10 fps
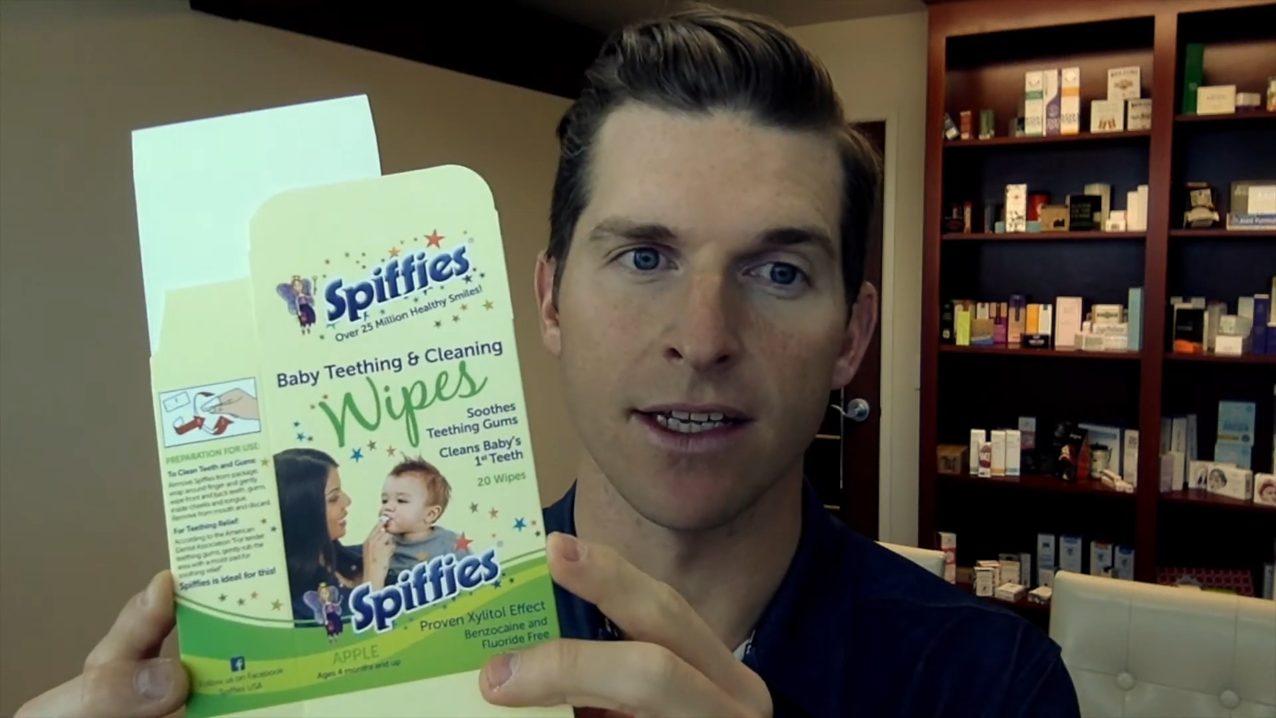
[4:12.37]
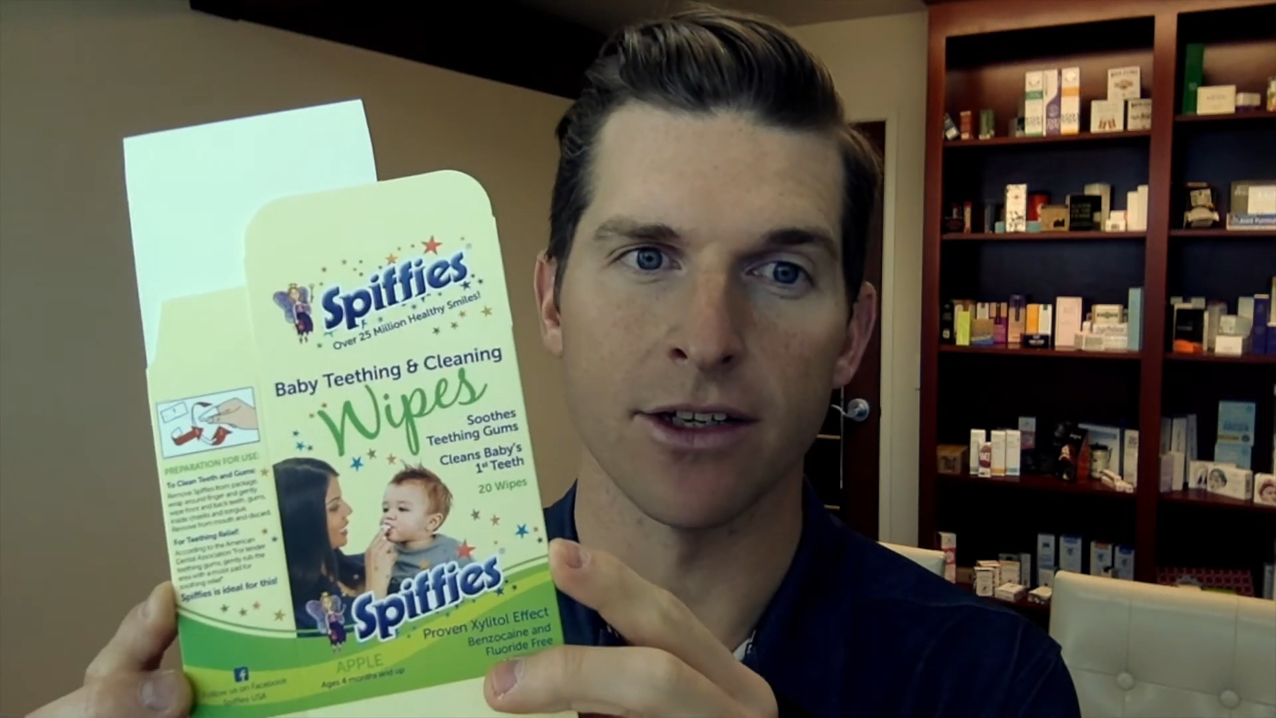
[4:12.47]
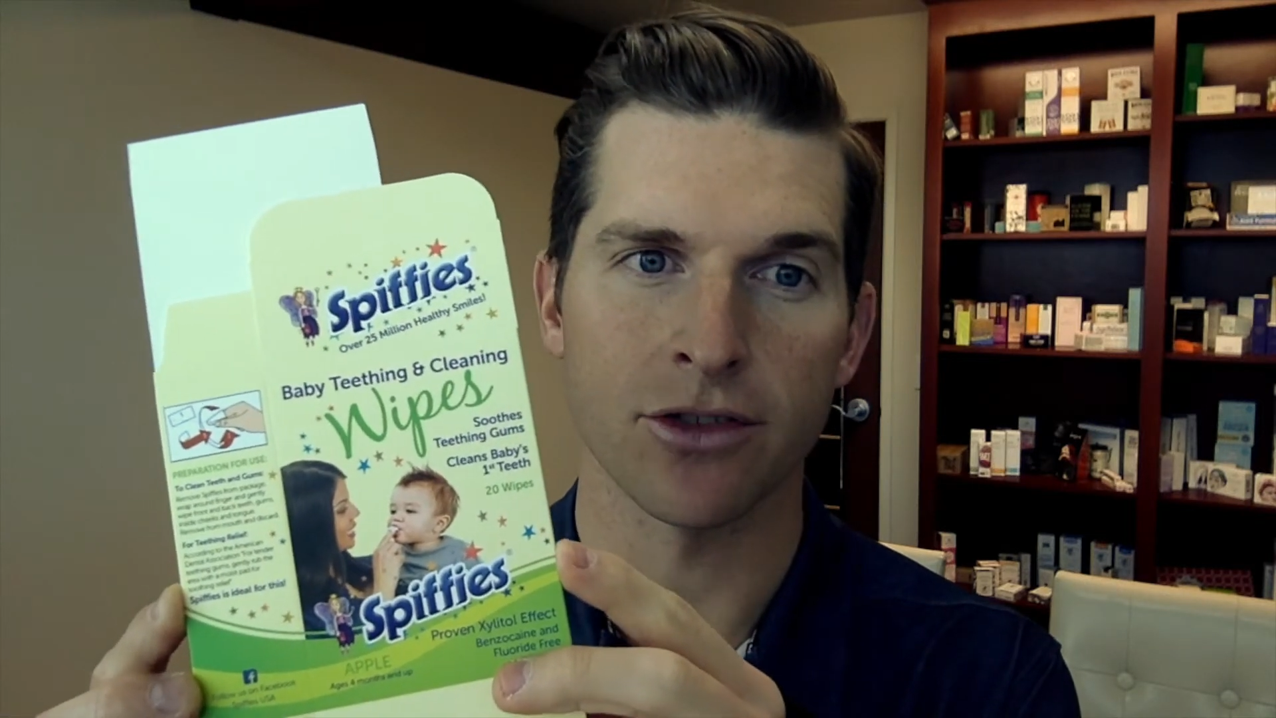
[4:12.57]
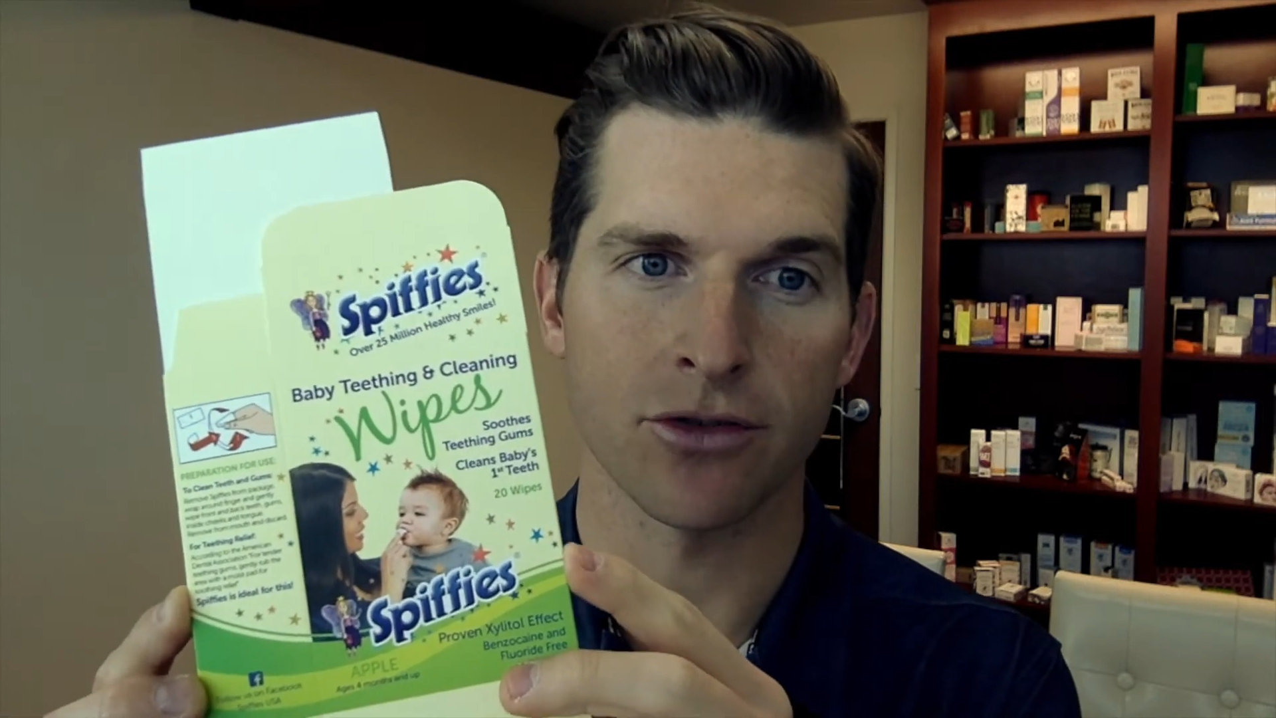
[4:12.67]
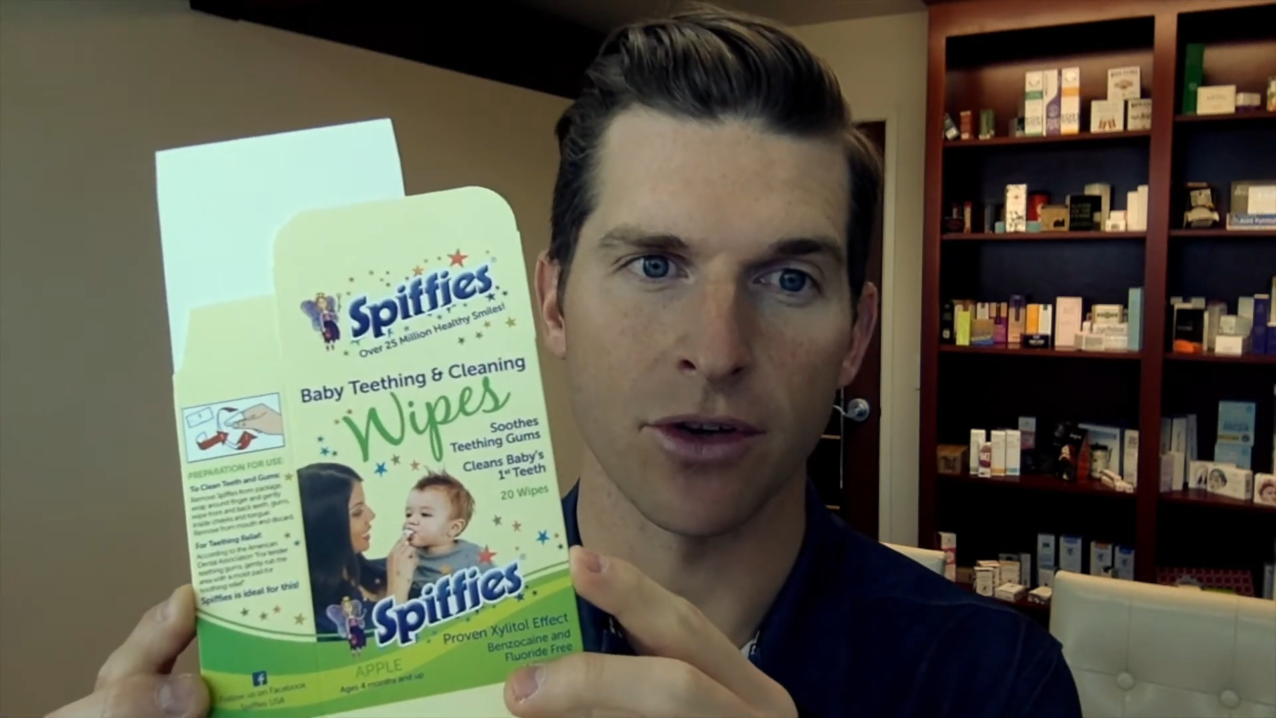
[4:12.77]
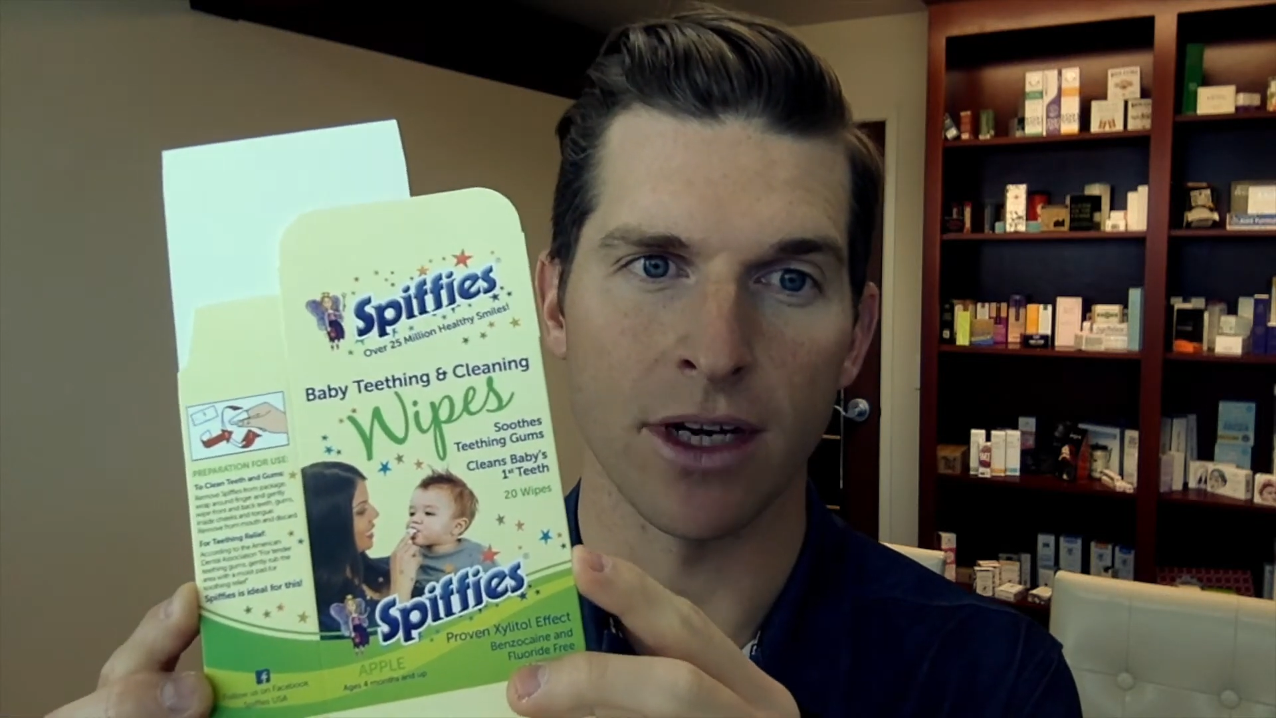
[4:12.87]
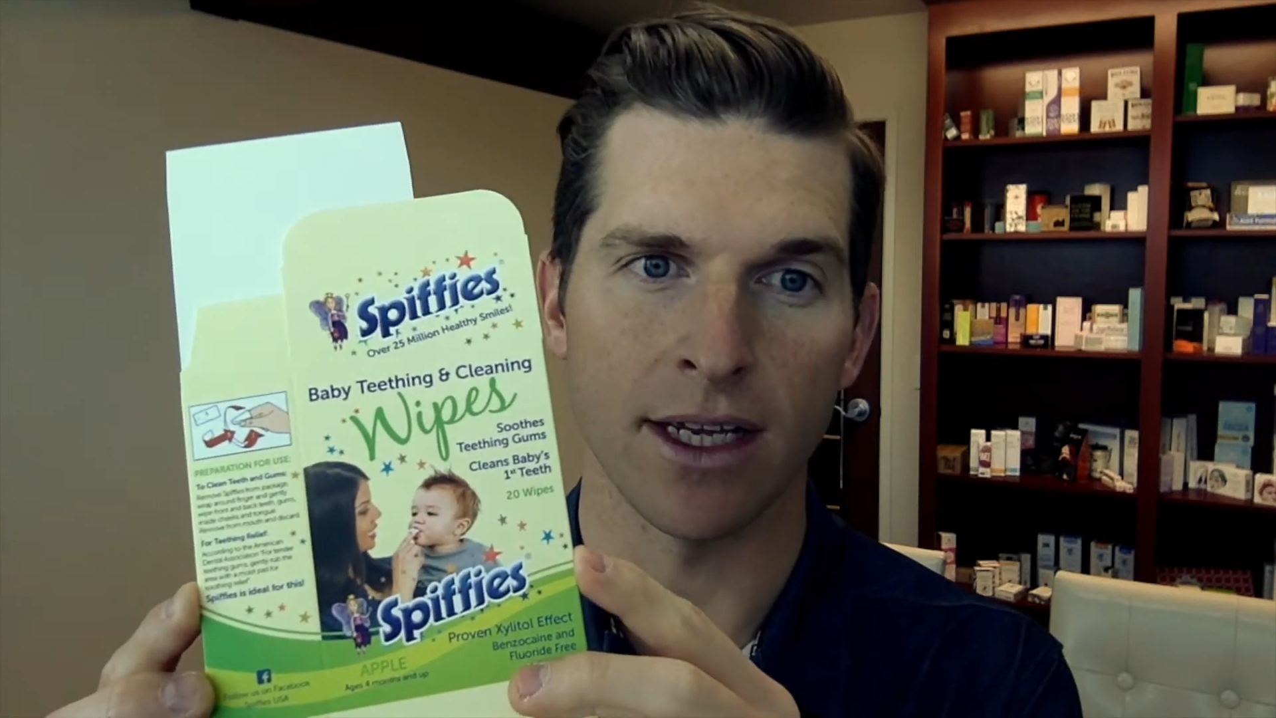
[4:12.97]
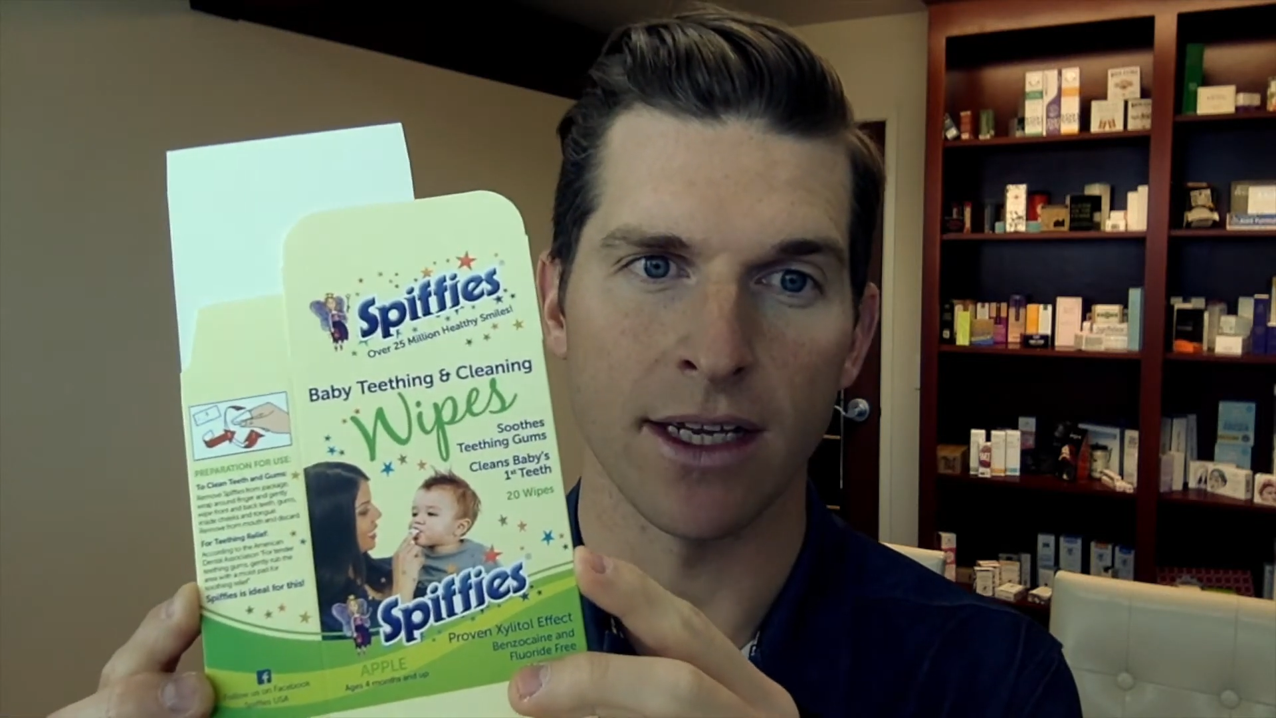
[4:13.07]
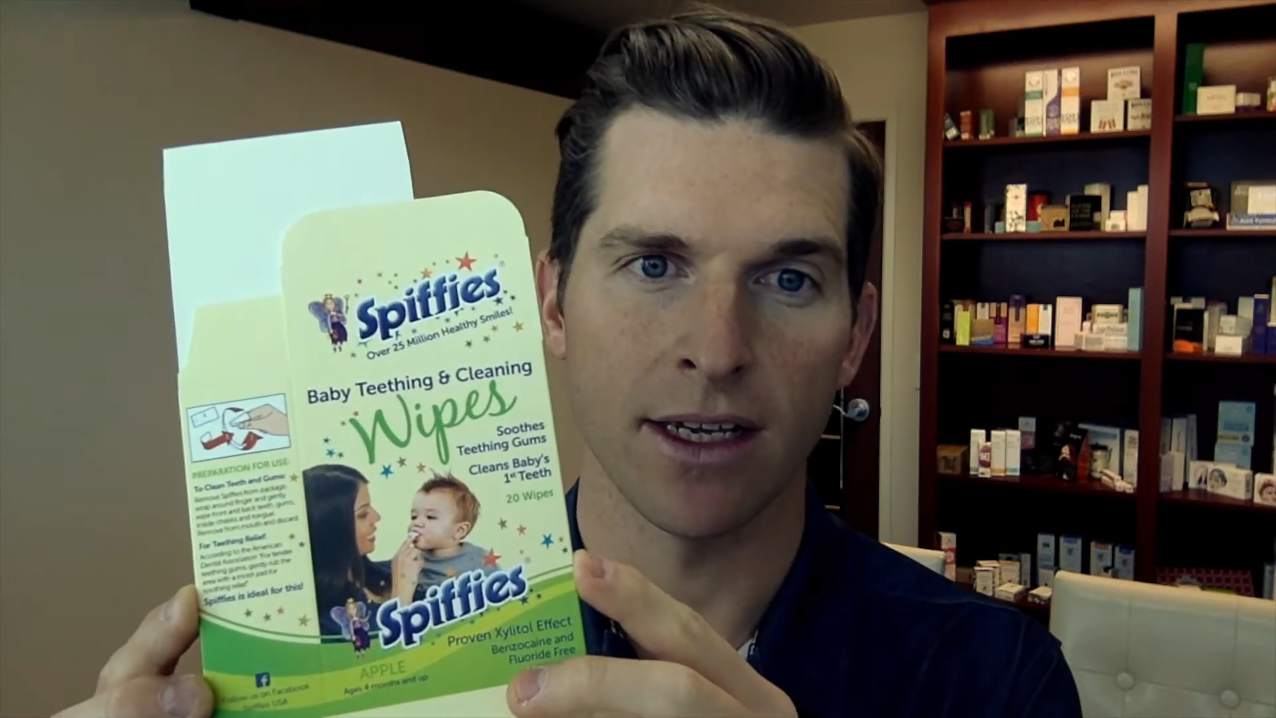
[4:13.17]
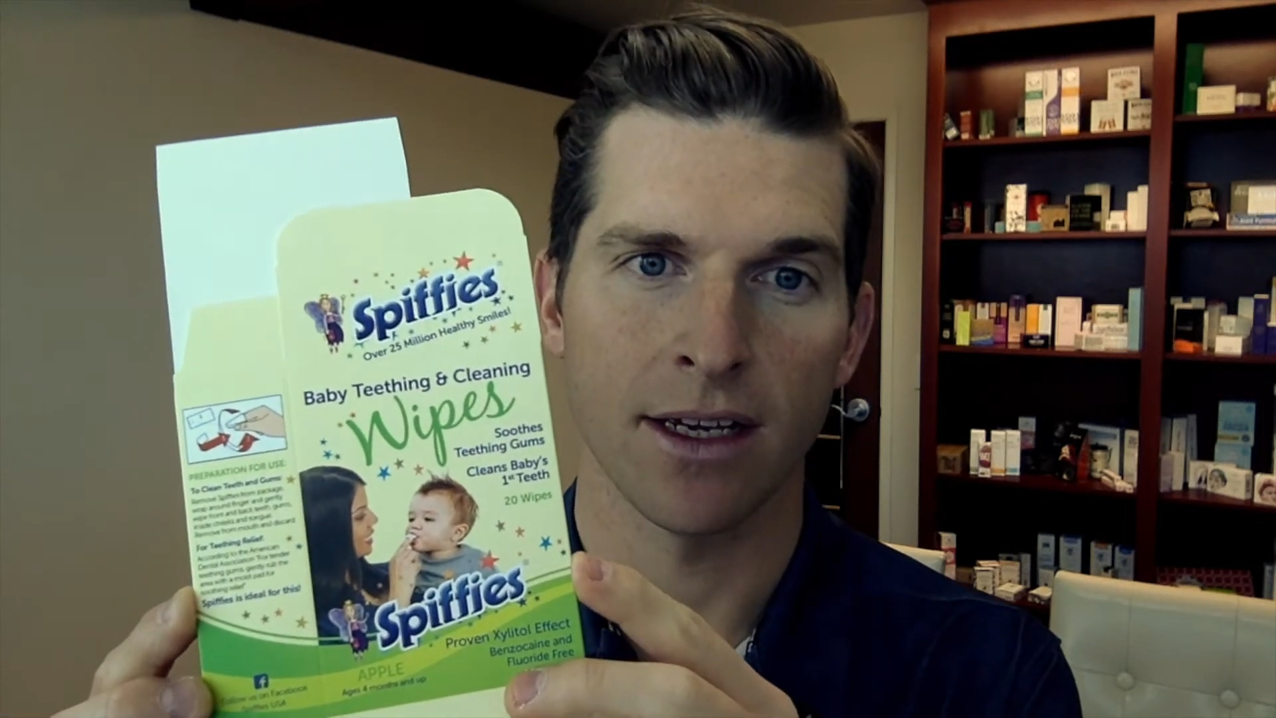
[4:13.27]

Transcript: industry.